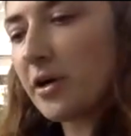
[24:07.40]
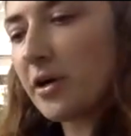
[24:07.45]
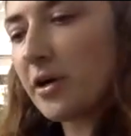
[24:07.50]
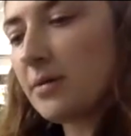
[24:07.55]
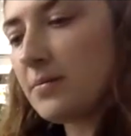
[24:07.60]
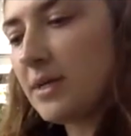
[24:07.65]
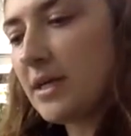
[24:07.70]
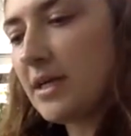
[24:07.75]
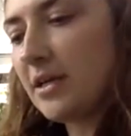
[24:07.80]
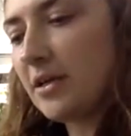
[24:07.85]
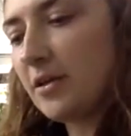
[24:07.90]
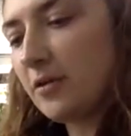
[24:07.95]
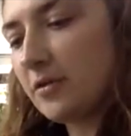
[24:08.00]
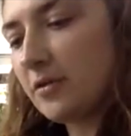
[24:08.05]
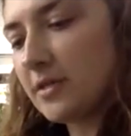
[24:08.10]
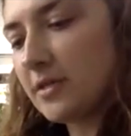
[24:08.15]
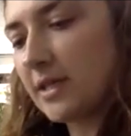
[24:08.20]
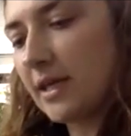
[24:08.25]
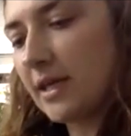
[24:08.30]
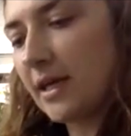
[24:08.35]
going to be
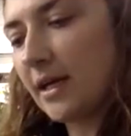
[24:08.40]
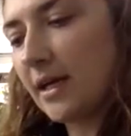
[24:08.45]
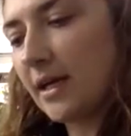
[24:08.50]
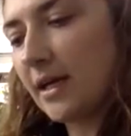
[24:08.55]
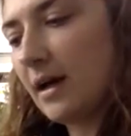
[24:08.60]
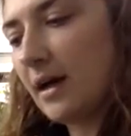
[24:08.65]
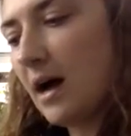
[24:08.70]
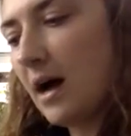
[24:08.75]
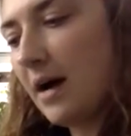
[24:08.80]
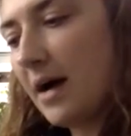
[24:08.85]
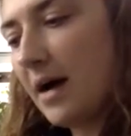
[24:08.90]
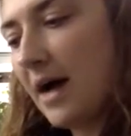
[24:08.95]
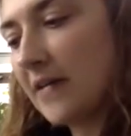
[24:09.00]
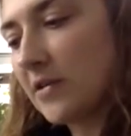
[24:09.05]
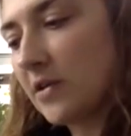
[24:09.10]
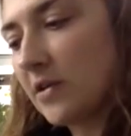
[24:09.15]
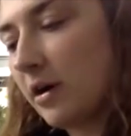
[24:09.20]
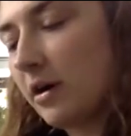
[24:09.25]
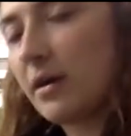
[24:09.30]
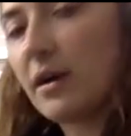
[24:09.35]
using
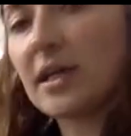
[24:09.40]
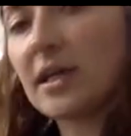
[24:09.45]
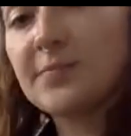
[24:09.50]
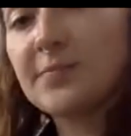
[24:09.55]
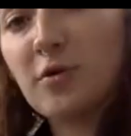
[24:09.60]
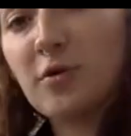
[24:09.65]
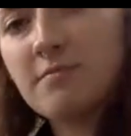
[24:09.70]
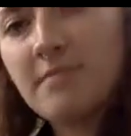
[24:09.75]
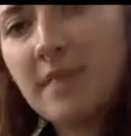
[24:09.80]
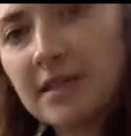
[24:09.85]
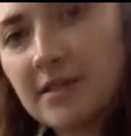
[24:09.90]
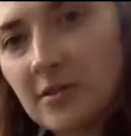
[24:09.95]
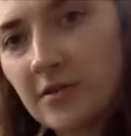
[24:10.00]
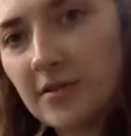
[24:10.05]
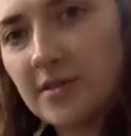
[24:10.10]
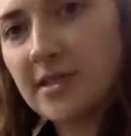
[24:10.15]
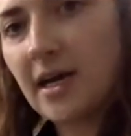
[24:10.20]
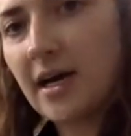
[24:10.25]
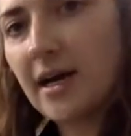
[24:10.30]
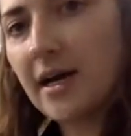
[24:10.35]
as our experimental
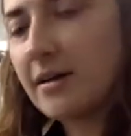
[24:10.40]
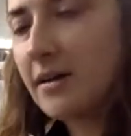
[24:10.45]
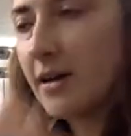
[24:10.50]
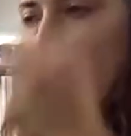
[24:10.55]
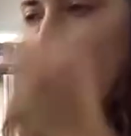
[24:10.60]
side.